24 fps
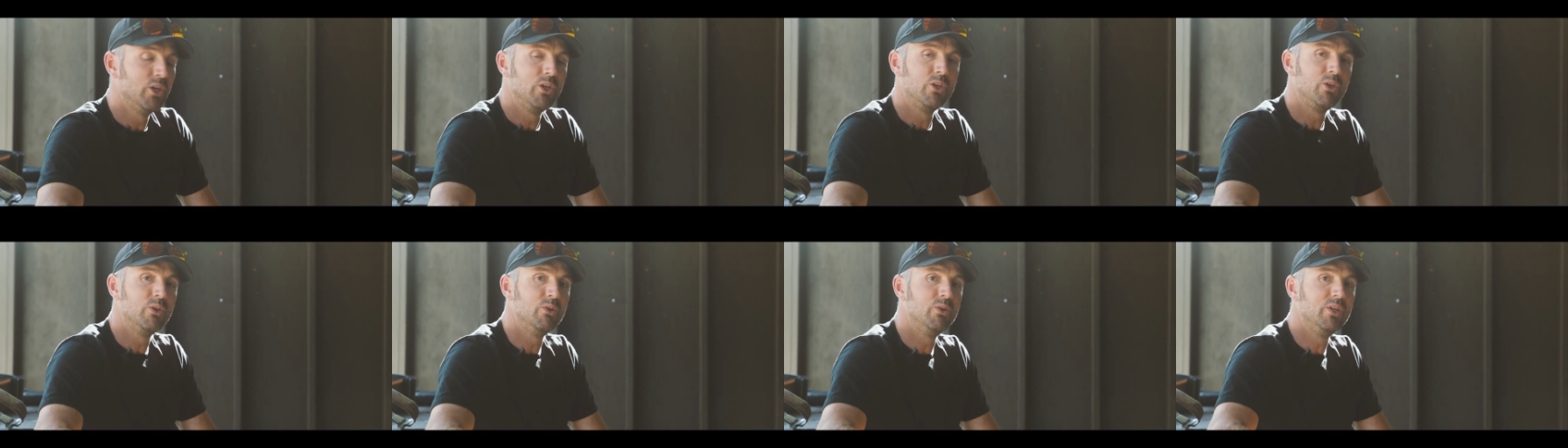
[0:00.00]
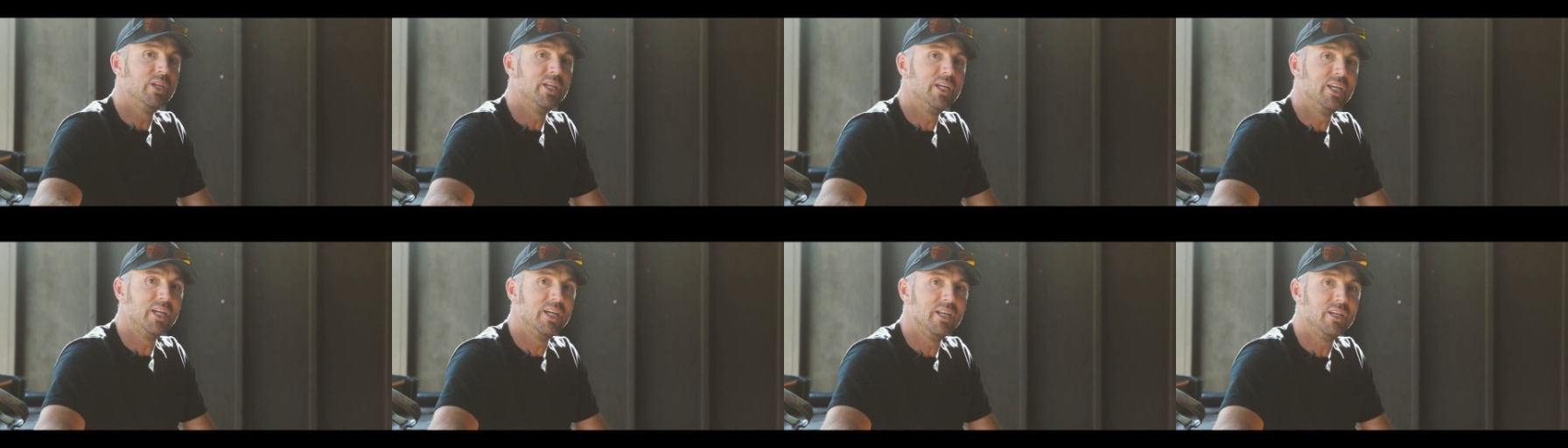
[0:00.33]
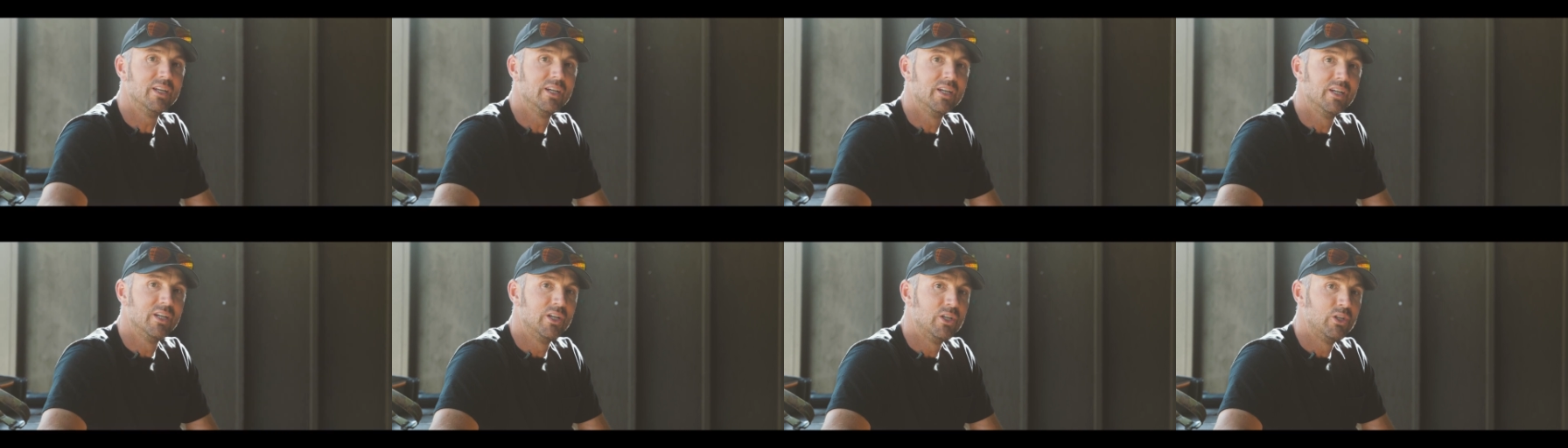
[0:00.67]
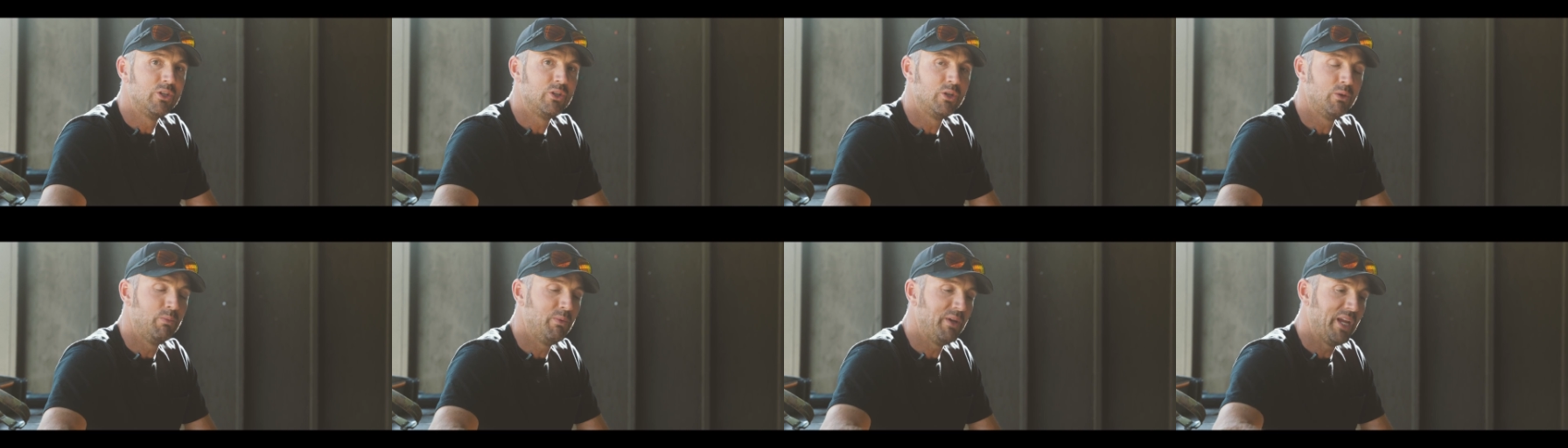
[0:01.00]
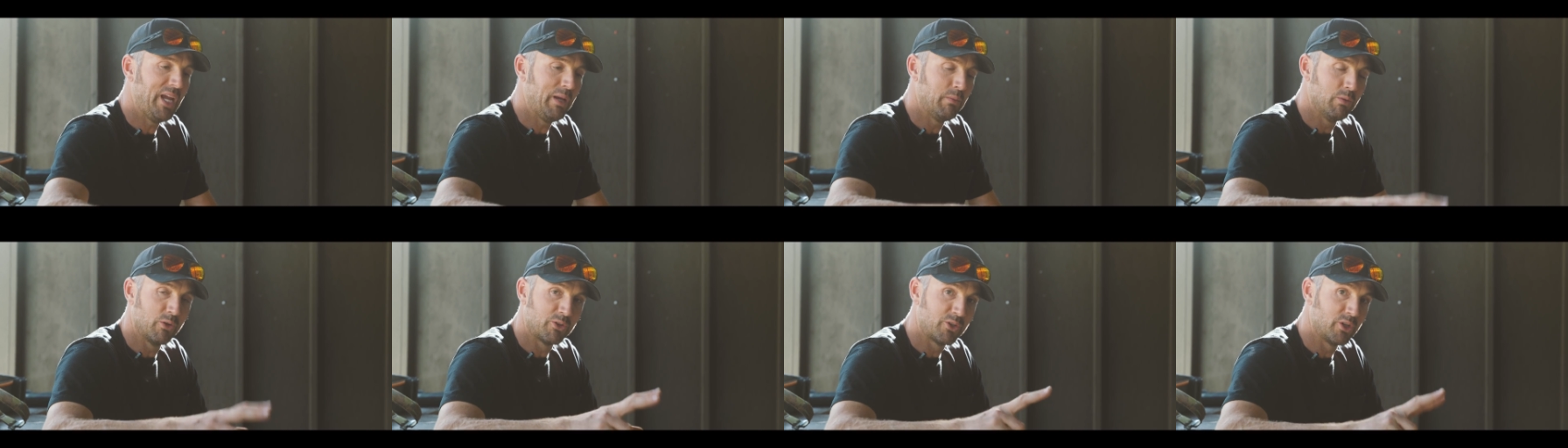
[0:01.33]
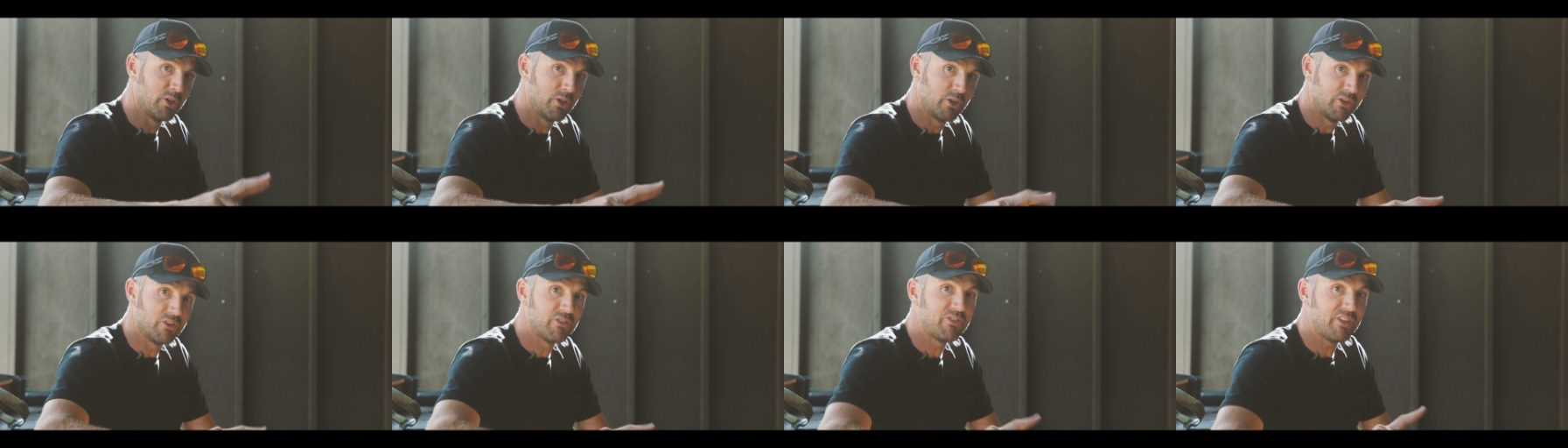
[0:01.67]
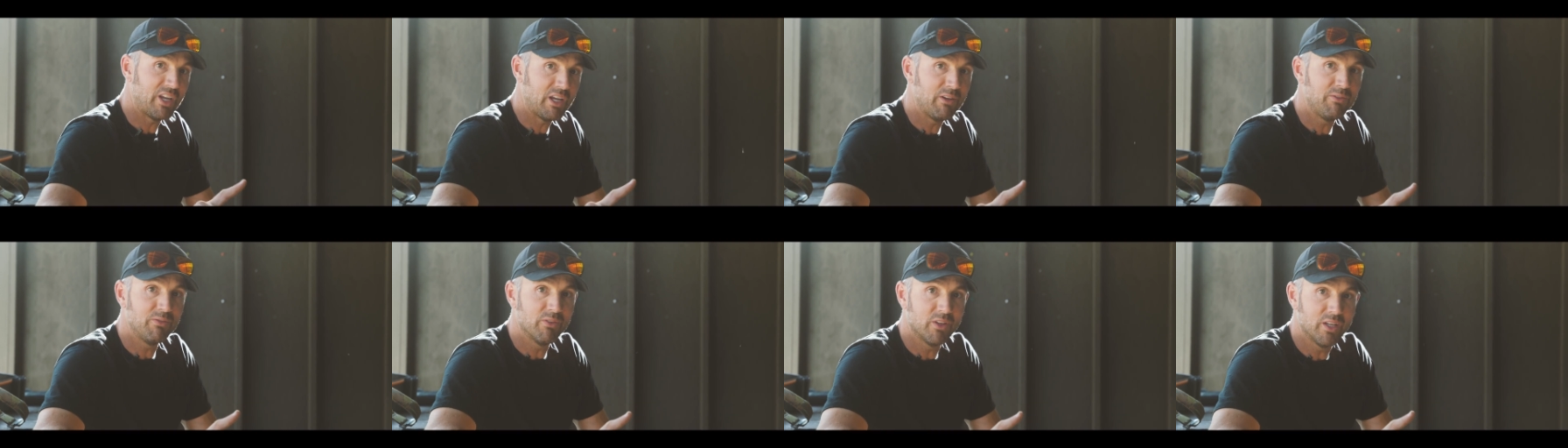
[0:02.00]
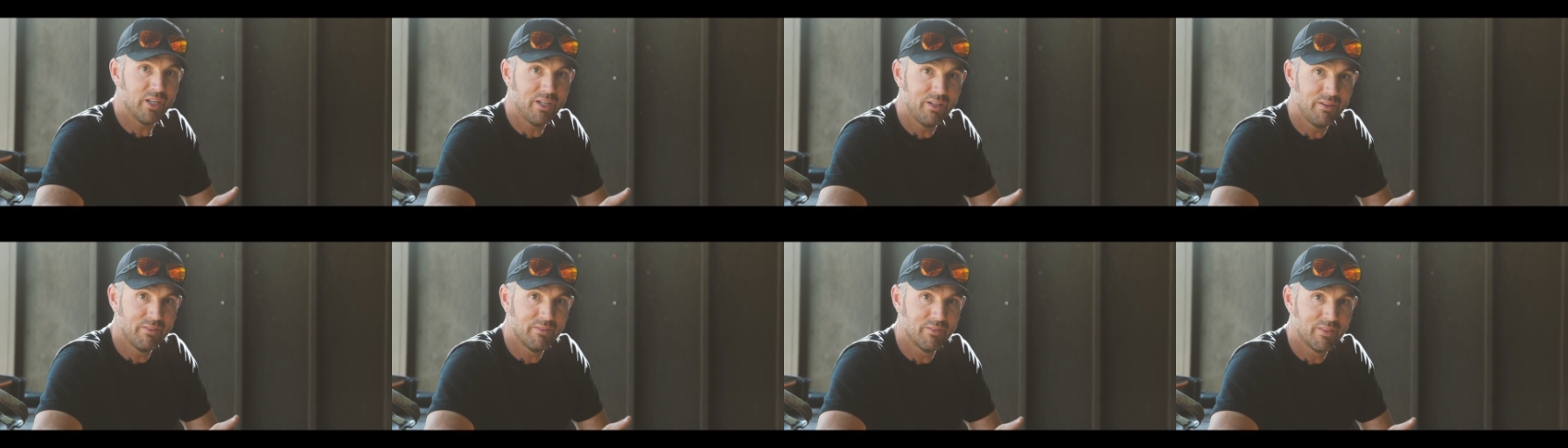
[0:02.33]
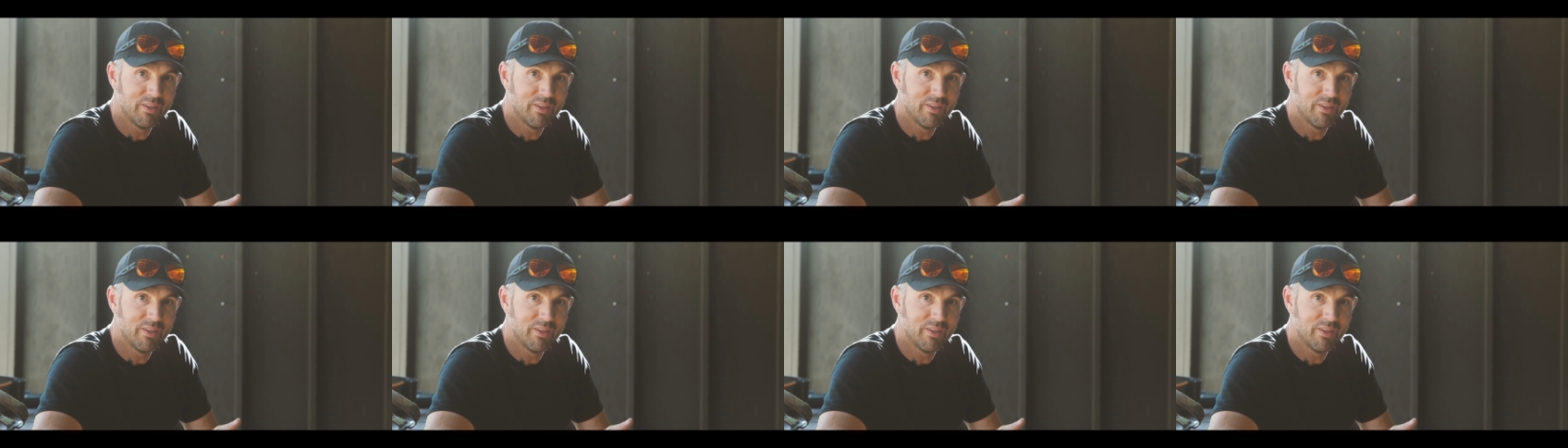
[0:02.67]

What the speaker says: You need to be able to learn safely.